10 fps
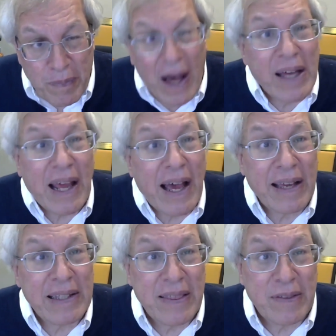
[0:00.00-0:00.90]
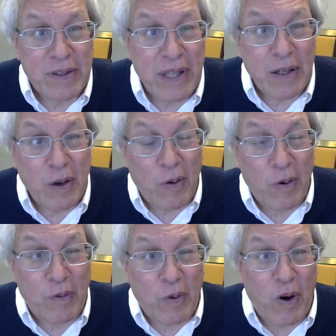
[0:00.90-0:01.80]
But I think
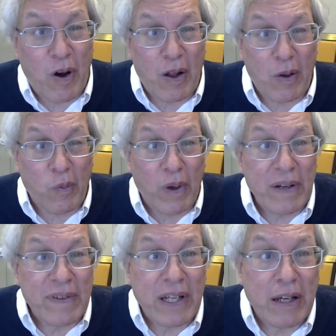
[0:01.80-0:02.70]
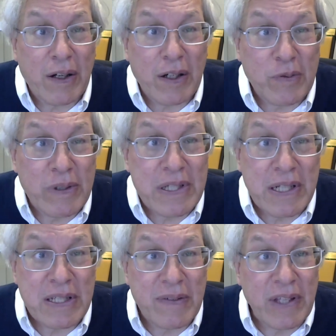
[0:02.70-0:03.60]
overall, one of the
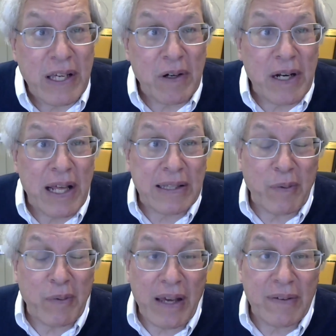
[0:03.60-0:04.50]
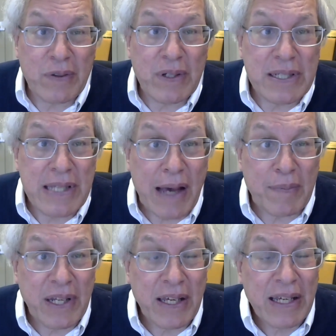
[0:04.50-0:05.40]
characteristics of the internet that we have to
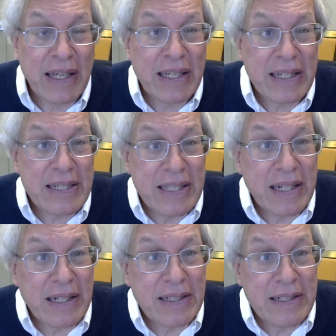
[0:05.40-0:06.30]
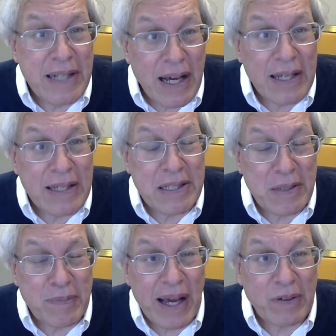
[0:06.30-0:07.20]
accept is that it does
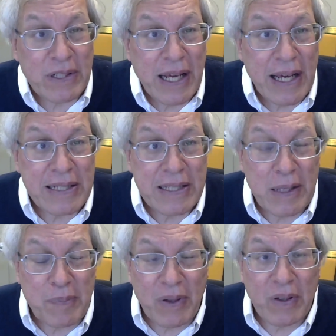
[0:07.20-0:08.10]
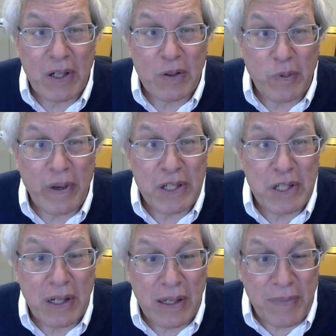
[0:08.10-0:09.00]
democratize the ability to
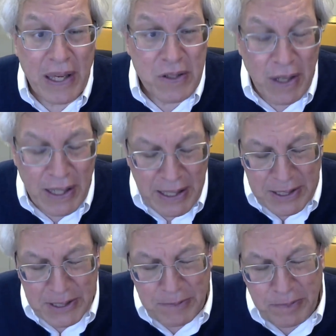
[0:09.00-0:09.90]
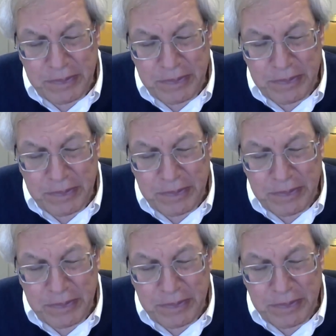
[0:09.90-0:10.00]
reach a mass audience.